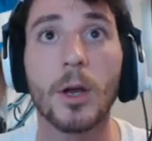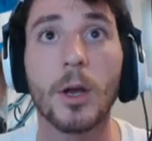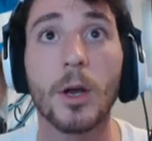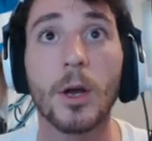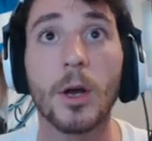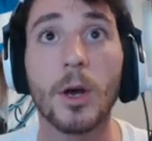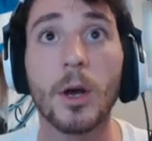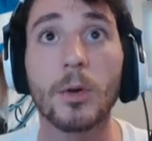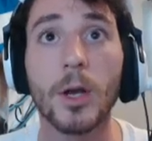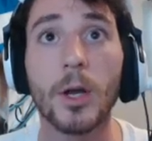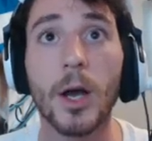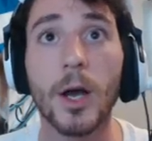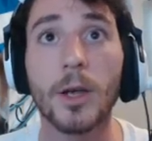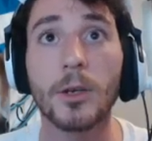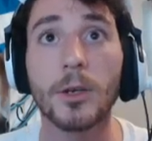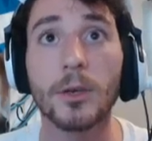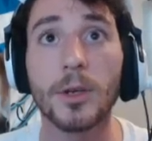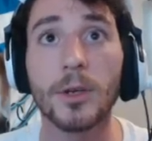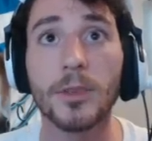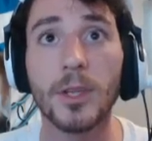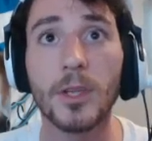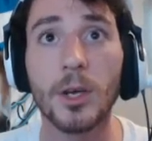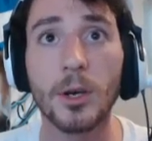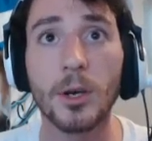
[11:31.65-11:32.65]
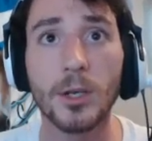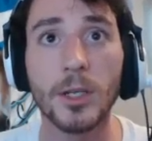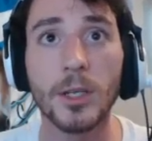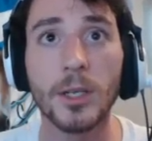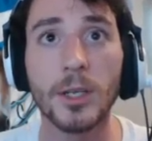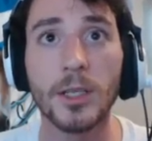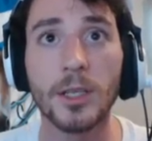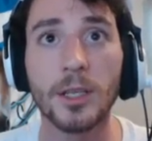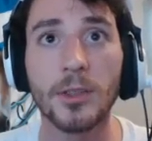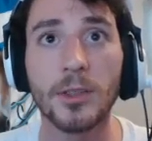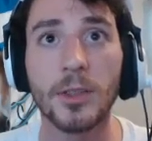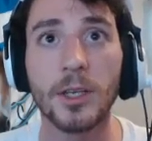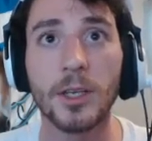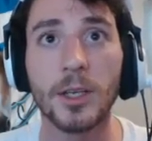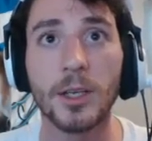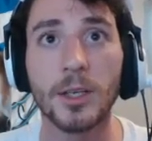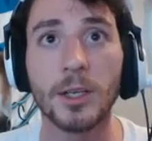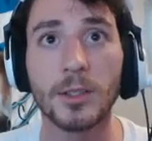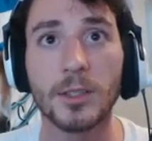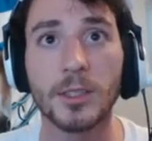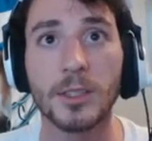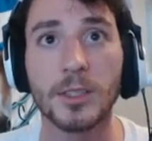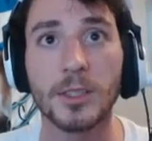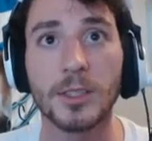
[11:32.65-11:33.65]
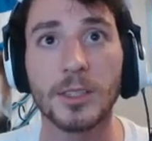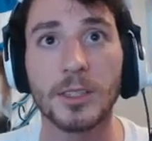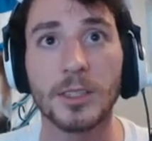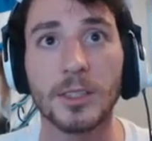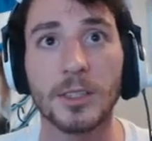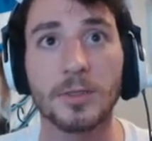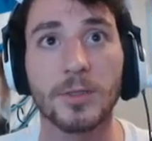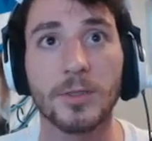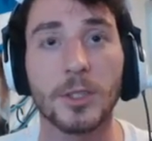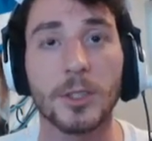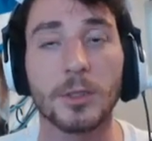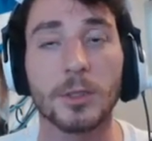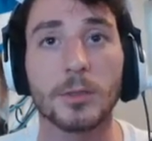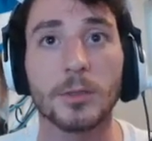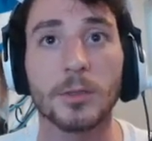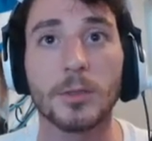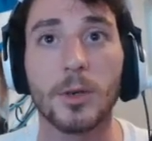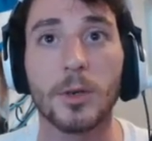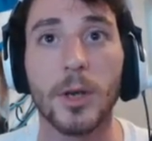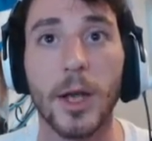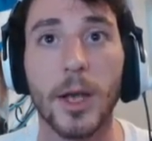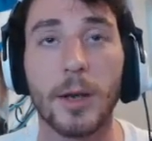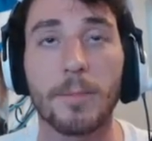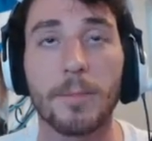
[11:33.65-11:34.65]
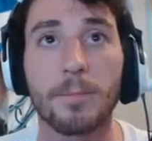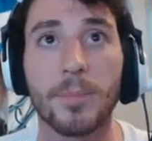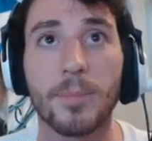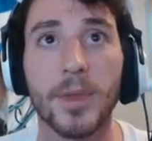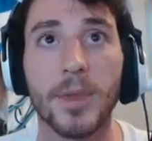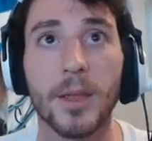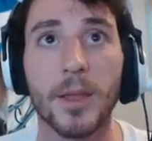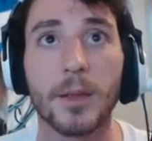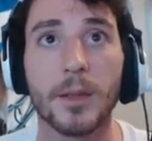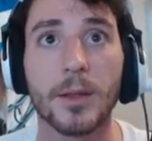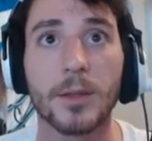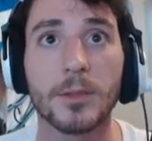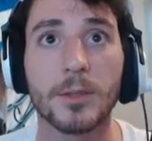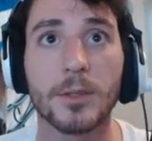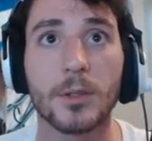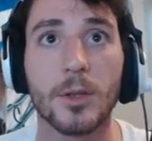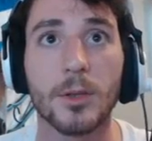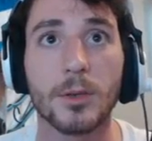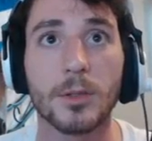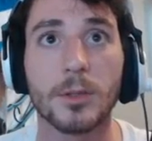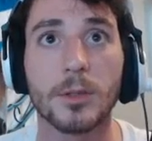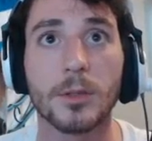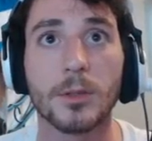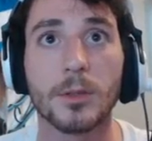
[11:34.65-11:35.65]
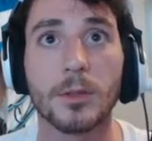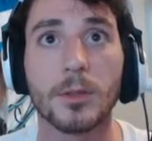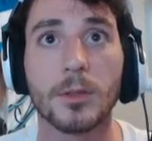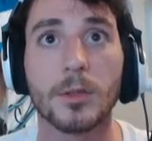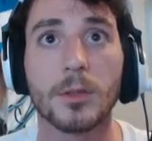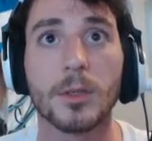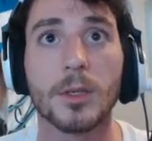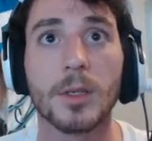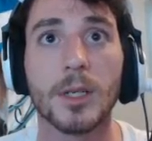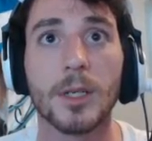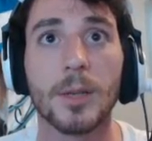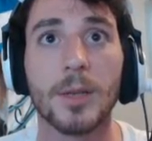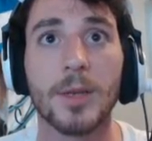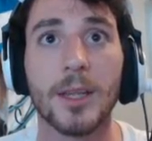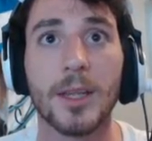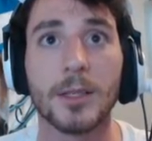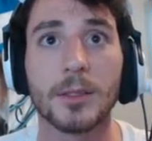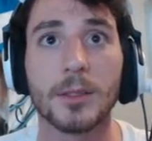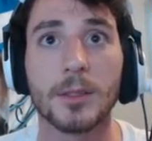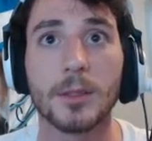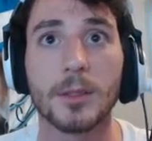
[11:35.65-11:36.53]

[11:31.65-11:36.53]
Oh God, you're the ugly thing! Get out of here! Okay, it's close. Give me this.